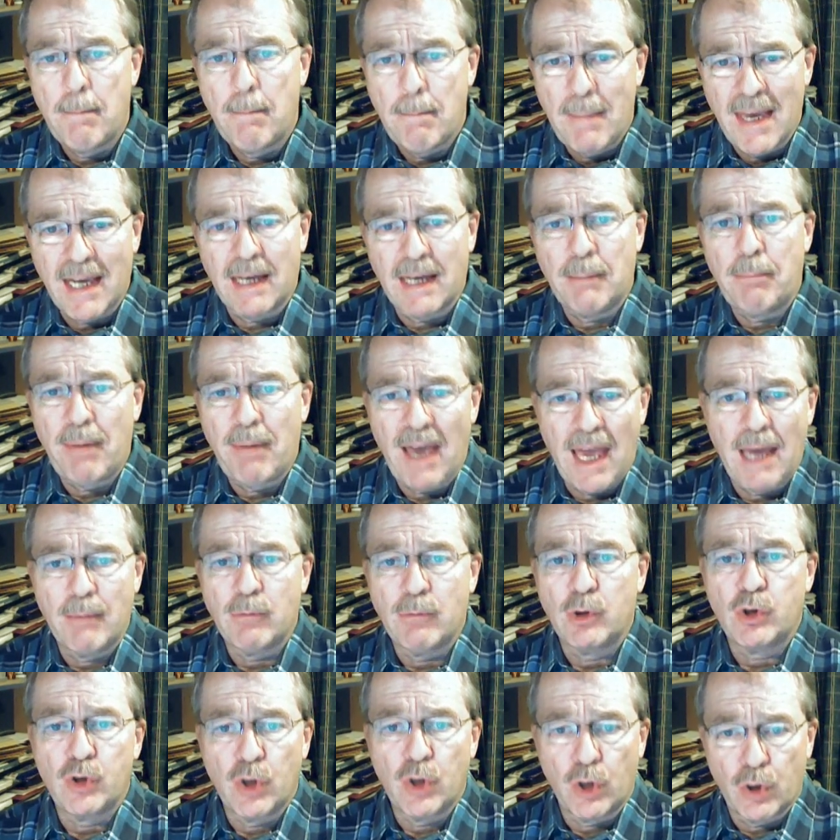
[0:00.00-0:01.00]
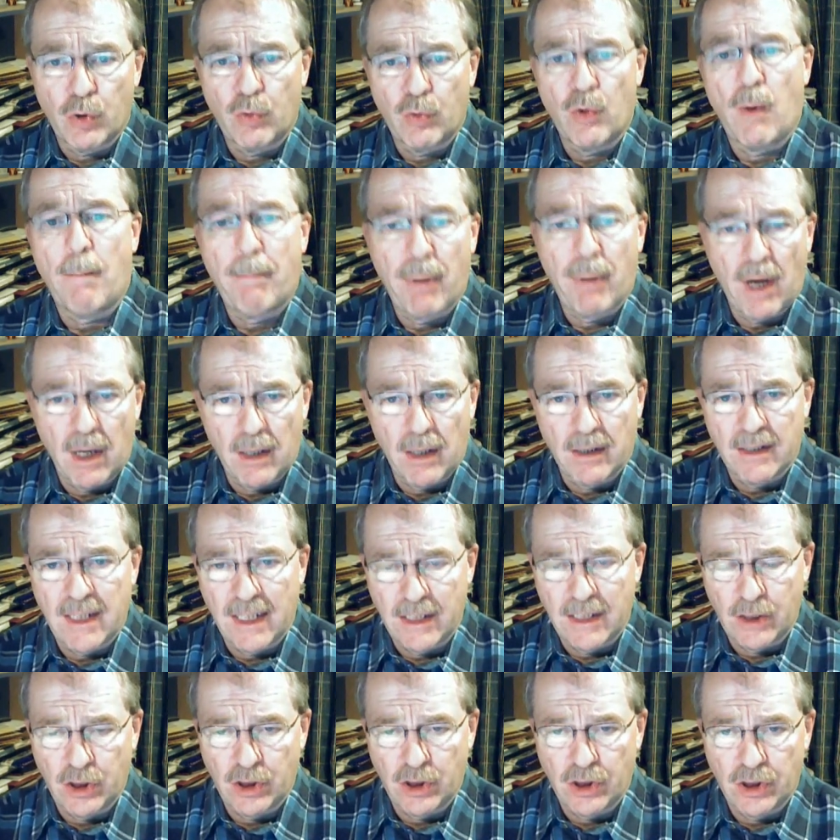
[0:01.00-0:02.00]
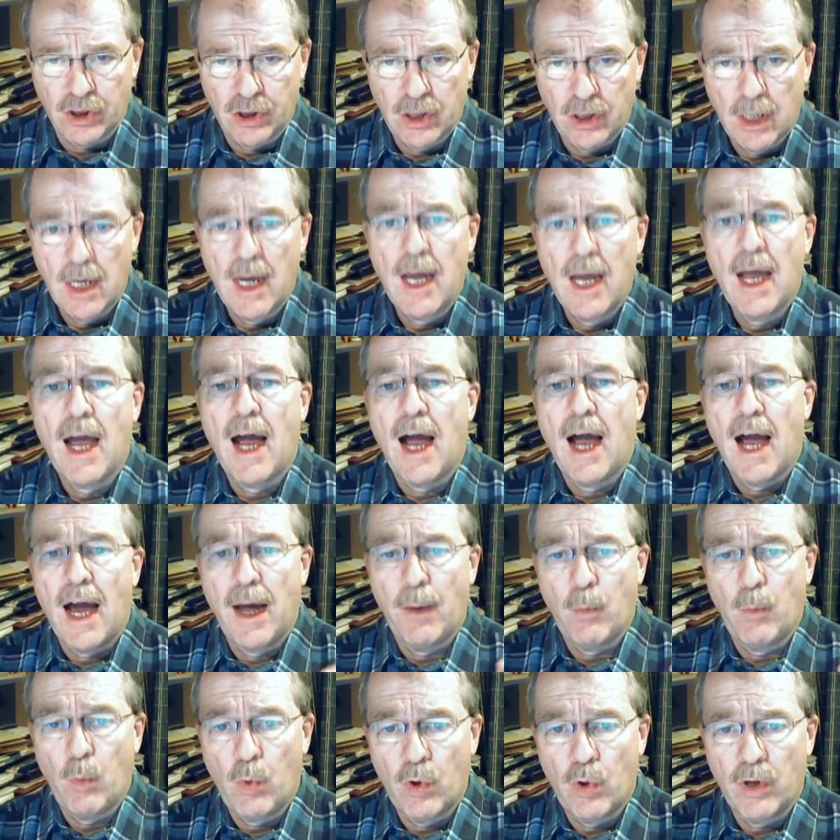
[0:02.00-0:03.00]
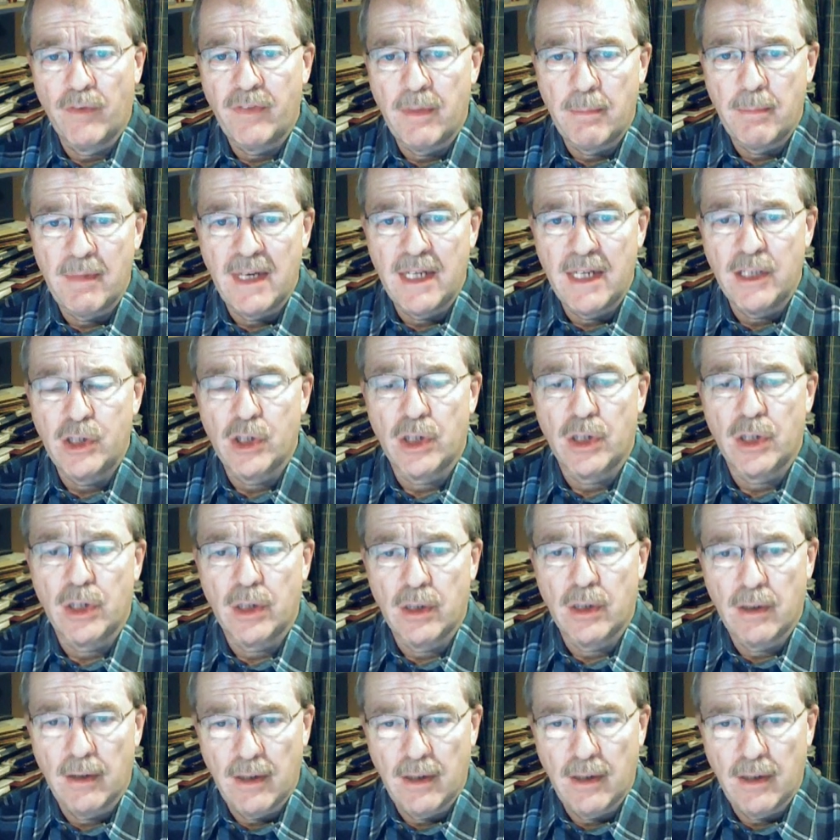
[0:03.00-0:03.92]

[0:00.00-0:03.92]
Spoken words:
making payments to corrupt politicians, and one of the major